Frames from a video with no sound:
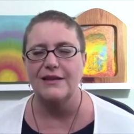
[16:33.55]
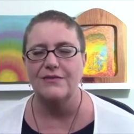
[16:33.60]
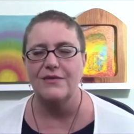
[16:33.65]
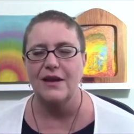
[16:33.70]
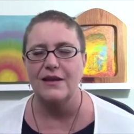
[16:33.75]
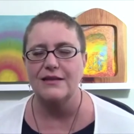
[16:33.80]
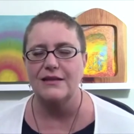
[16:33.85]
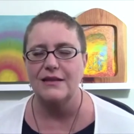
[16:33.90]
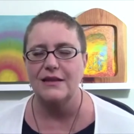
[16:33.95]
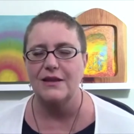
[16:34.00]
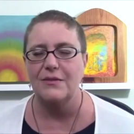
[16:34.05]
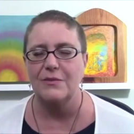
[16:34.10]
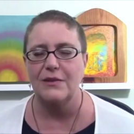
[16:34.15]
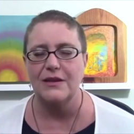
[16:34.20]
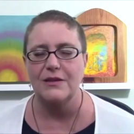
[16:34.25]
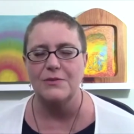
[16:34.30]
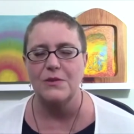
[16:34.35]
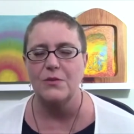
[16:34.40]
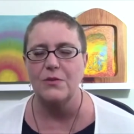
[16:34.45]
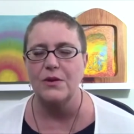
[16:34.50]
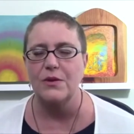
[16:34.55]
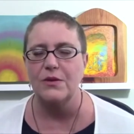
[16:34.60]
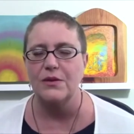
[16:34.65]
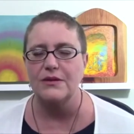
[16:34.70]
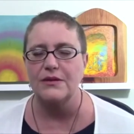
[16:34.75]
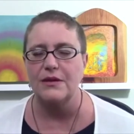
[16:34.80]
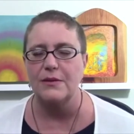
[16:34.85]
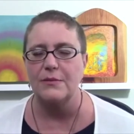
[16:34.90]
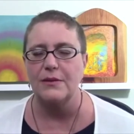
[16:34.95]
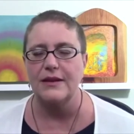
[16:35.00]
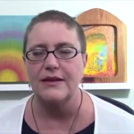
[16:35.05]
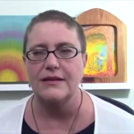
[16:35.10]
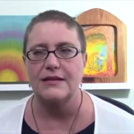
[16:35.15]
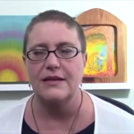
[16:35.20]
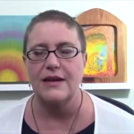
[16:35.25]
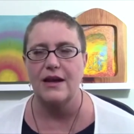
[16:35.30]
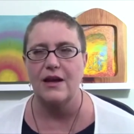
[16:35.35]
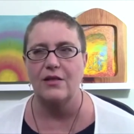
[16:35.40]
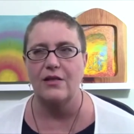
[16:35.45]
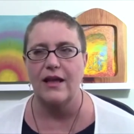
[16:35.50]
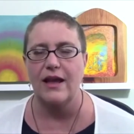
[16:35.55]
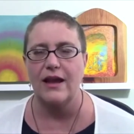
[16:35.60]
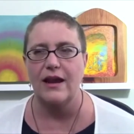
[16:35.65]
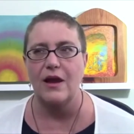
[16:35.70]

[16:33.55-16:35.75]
I've not seen it at Blix, but we were someplace in LA